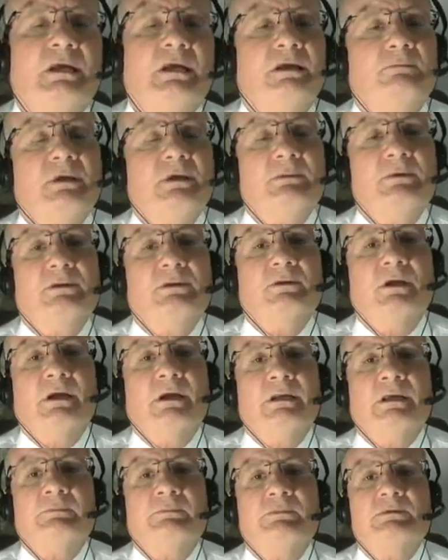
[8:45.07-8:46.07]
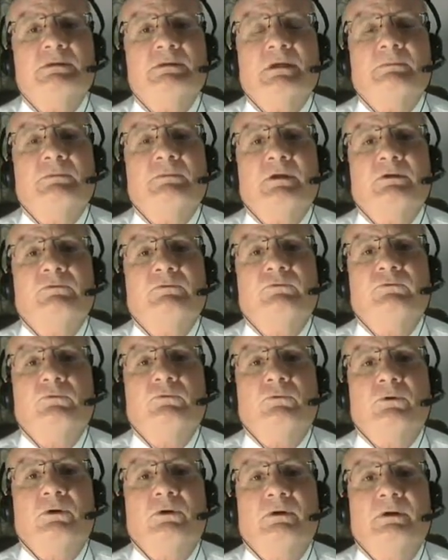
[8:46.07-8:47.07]
and maybe line up something
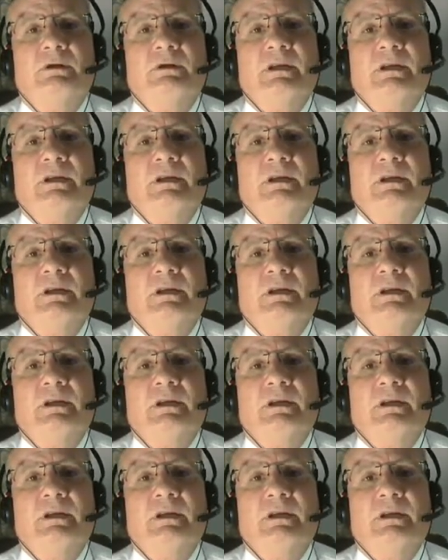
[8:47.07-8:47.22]
for